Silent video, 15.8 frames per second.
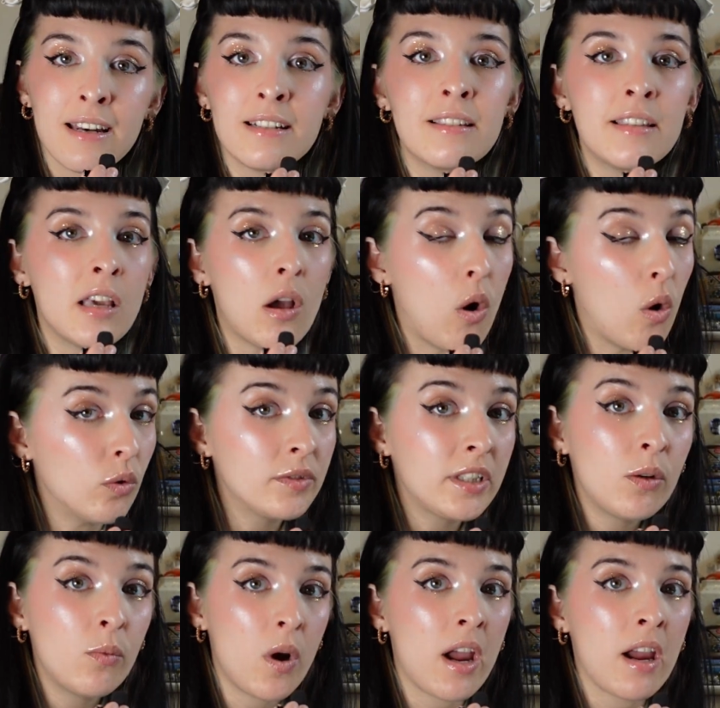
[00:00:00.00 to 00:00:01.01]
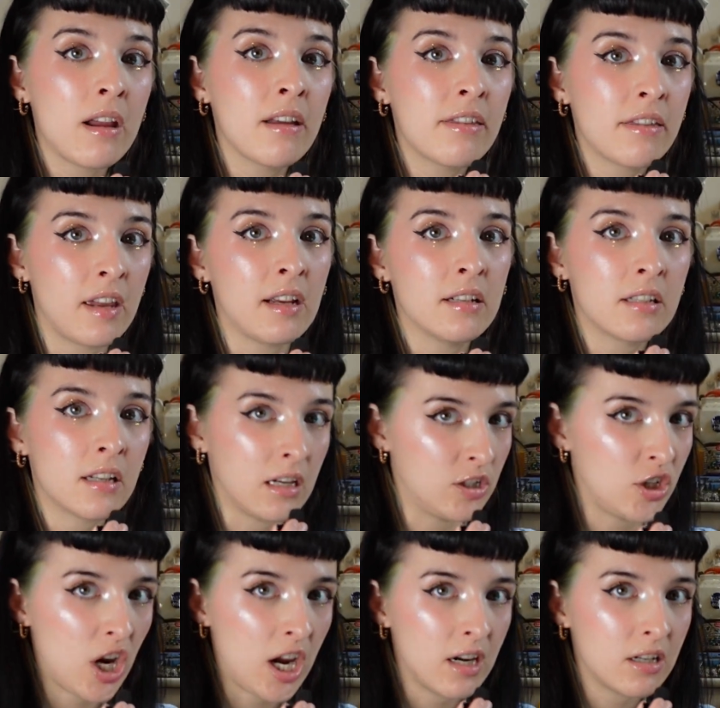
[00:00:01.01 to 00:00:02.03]
is the only way things can
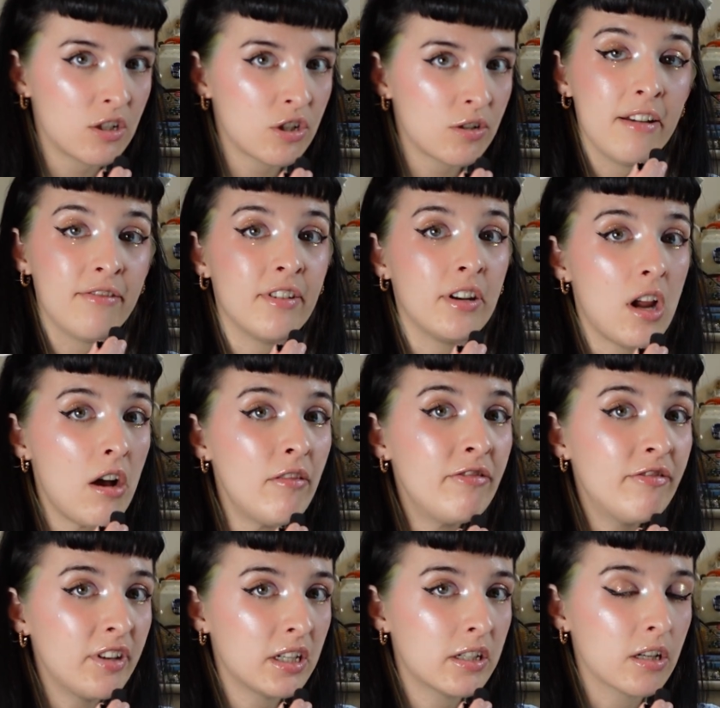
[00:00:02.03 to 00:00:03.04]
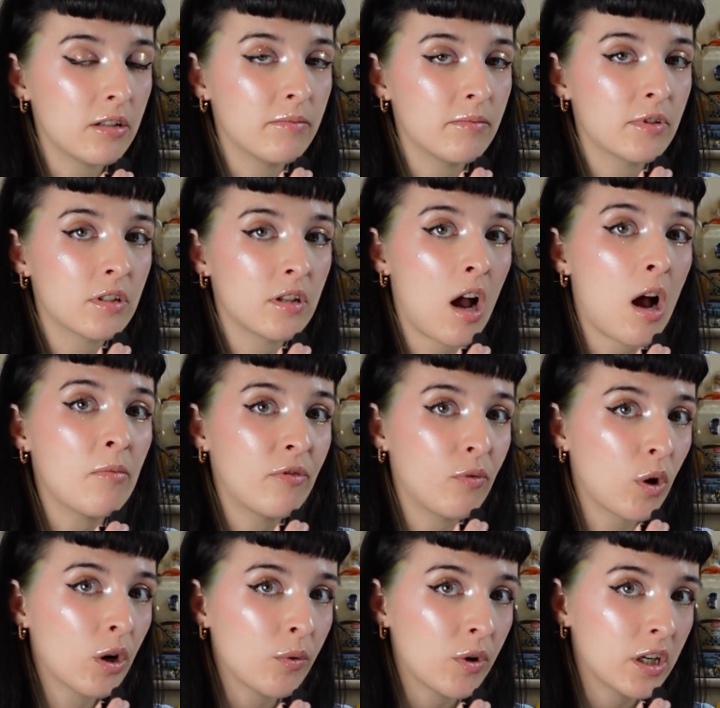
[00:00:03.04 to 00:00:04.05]
change. If enough victims come
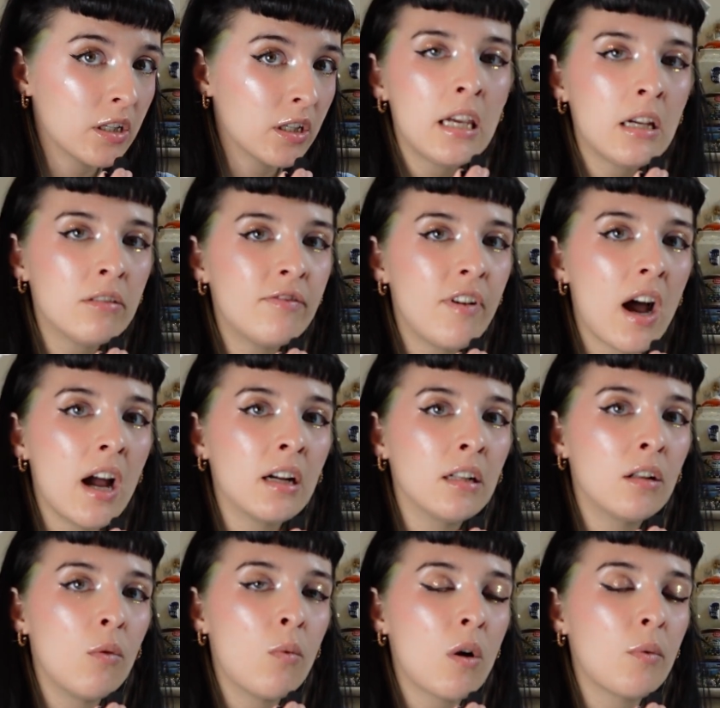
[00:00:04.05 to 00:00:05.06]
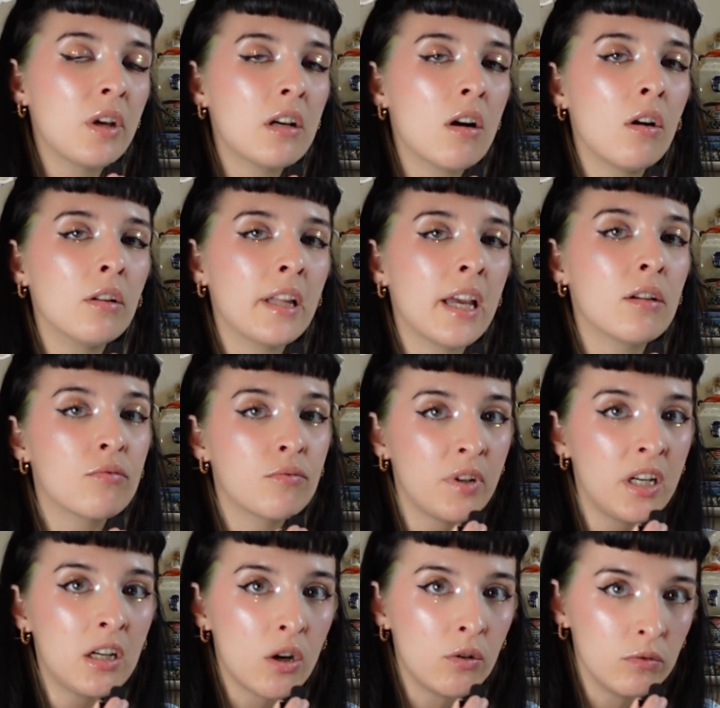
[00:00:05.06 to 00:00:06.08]
forward, he could file what we call a
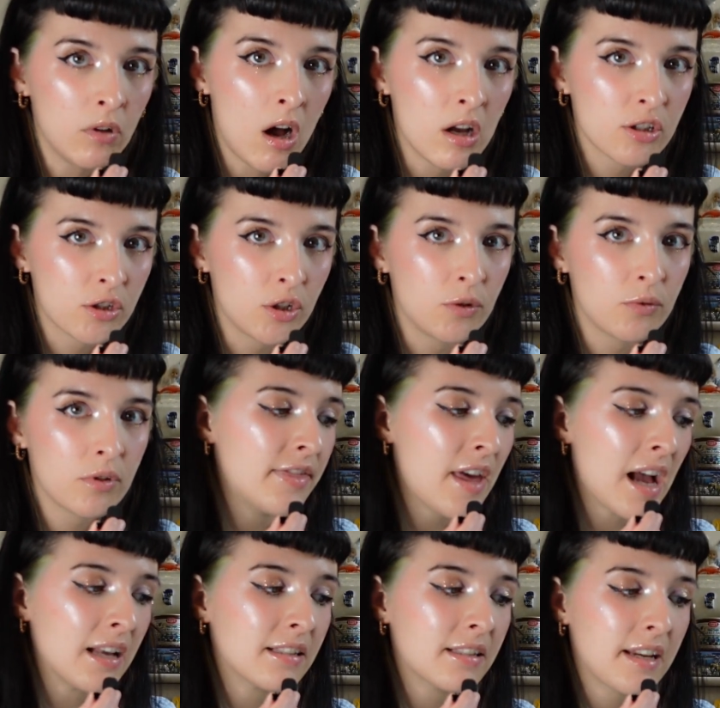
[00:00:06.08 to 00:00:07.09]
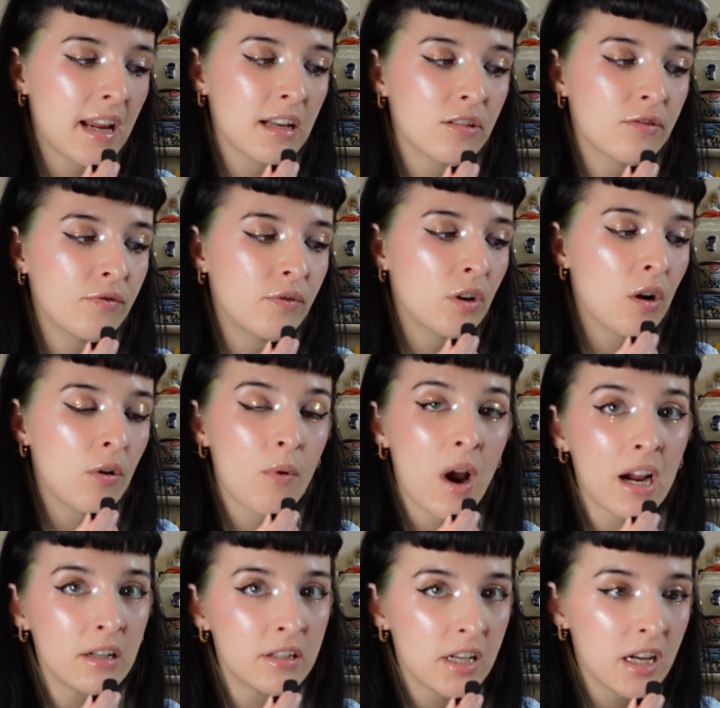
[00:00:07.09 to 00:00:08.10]
RICO lawsuit. That stands for
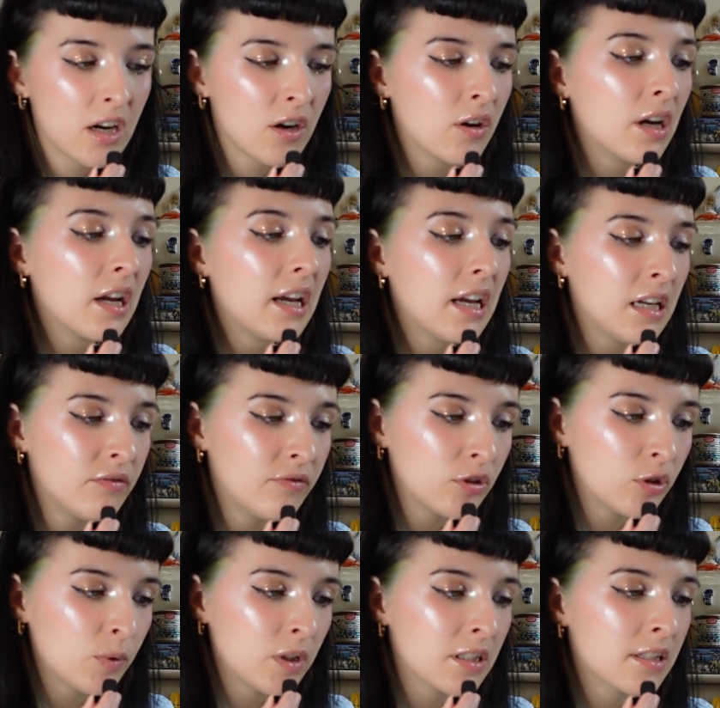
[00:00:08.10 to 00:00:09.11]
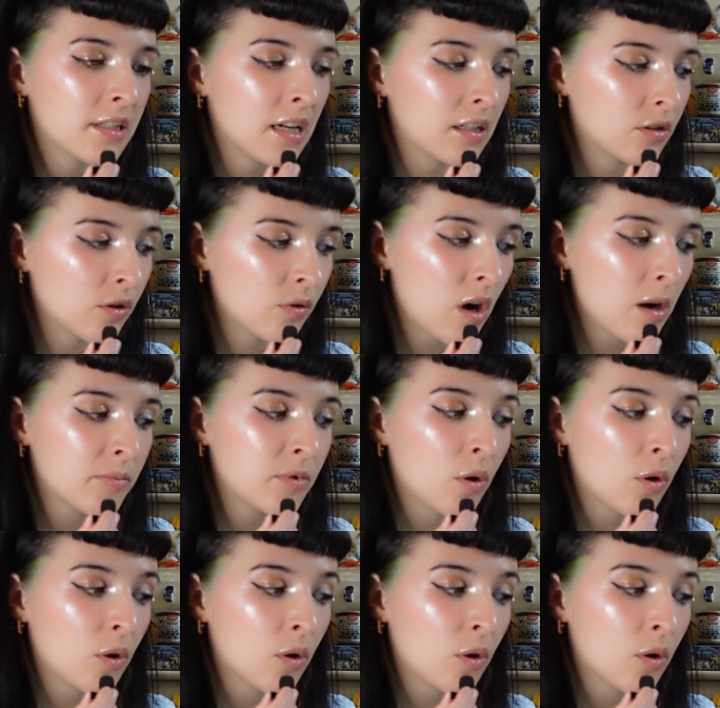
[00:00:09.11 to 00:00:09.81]
Racketeer, Influenced, and Corrupt